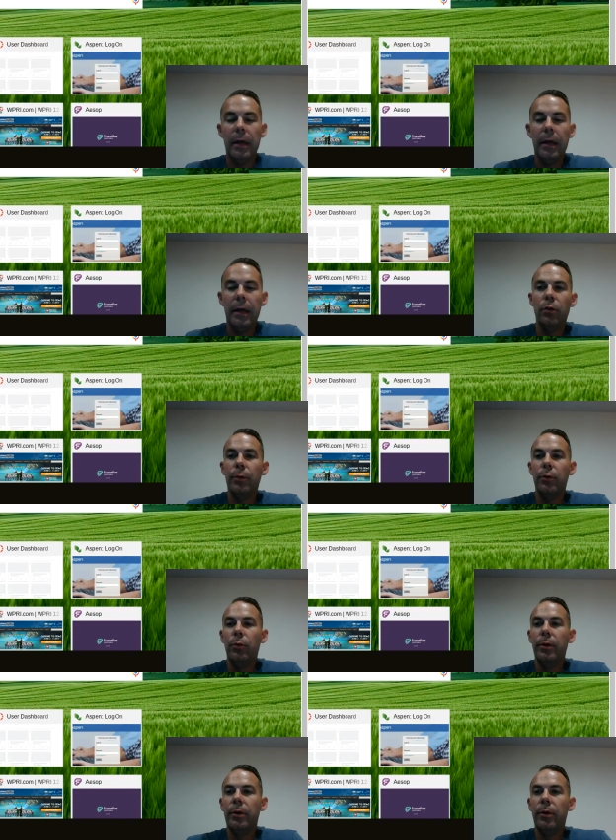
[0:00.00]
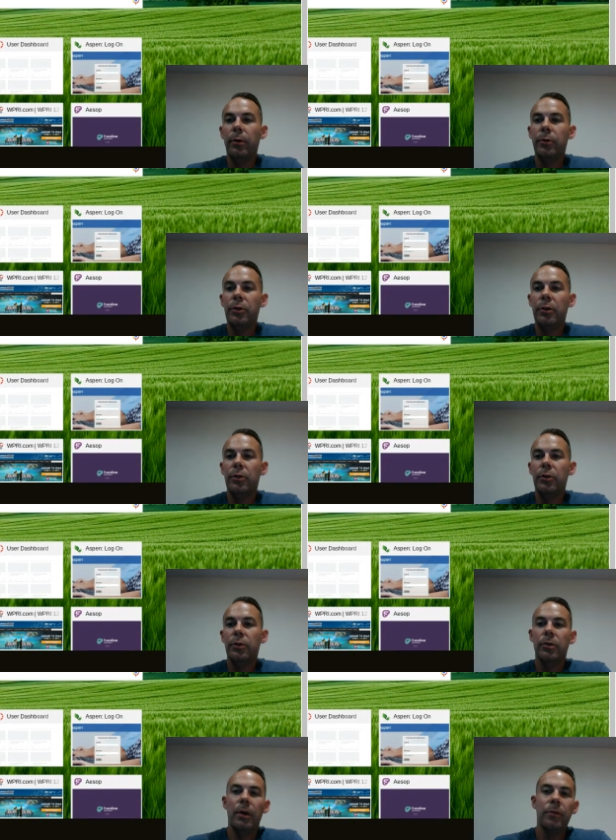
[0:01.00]
And you open a new window, and you see
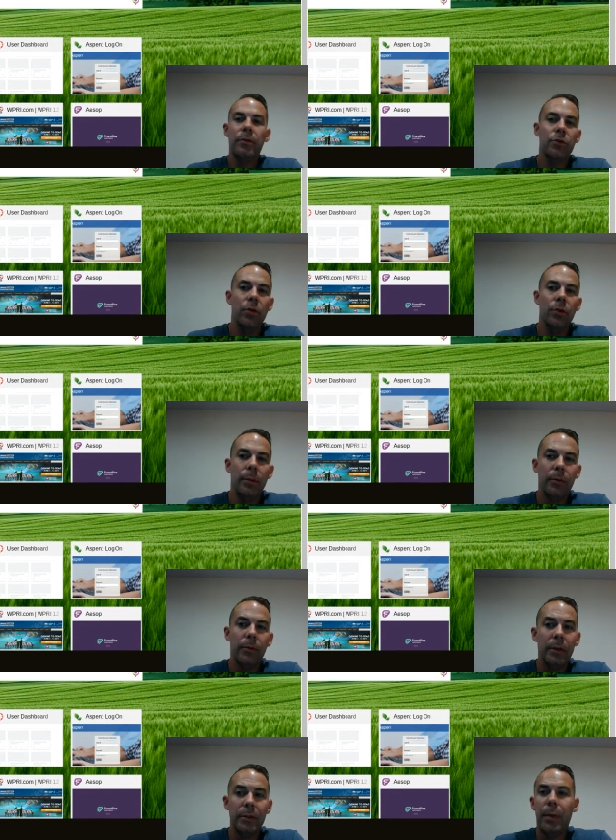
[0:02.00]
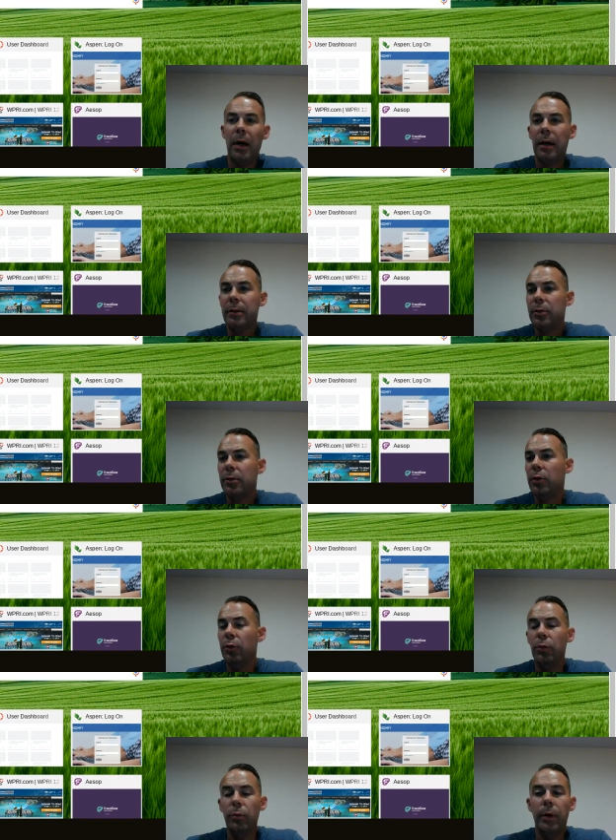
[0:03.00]
this. I've seen this called a number of things: box,
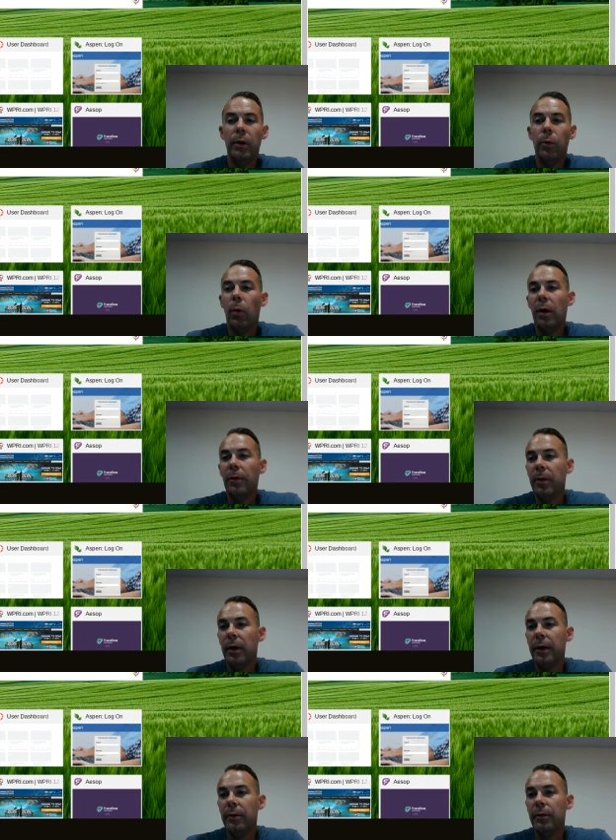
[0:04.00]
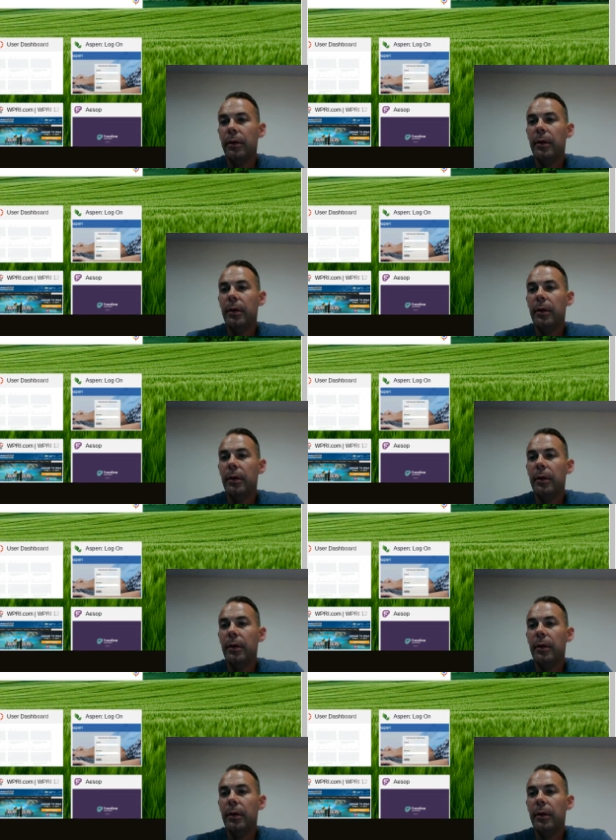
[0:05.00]
cube, waffle iron.